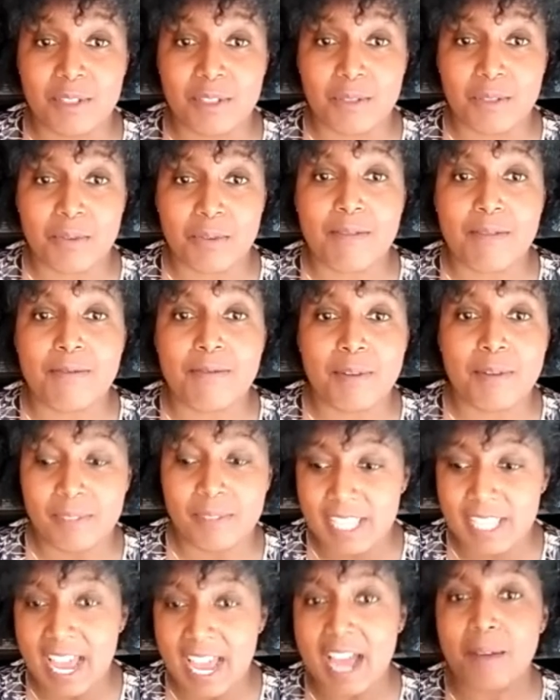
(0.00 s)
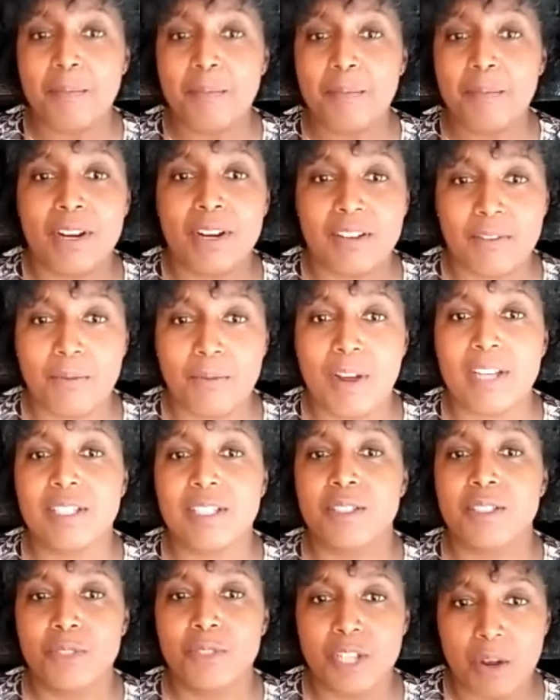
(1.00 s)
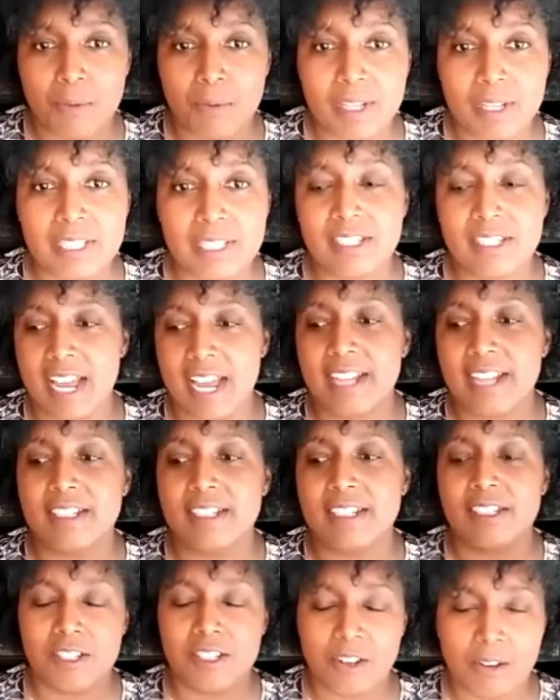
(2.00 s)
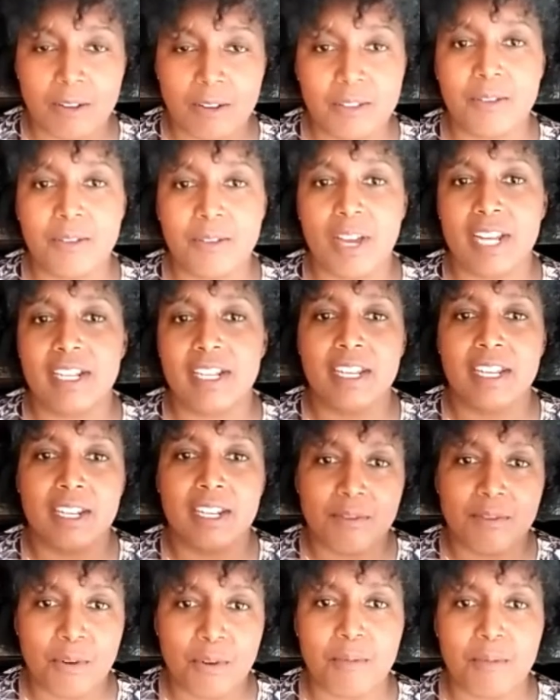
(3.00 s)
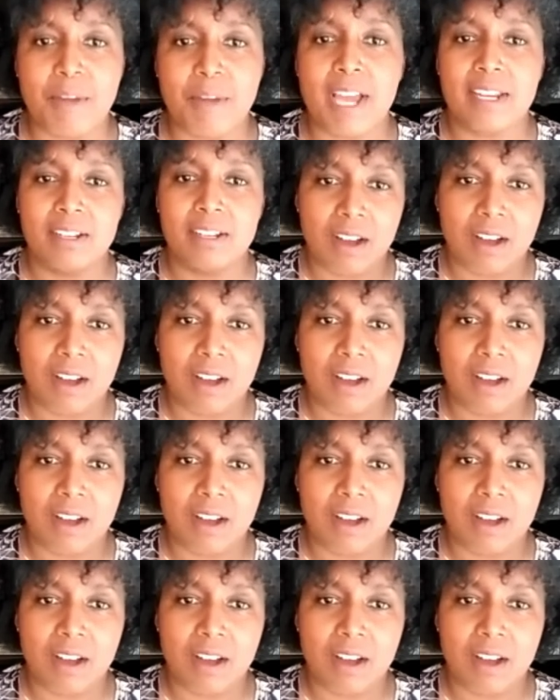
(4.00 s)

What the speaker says: It went from that part of once, because I had to, go through editing and format,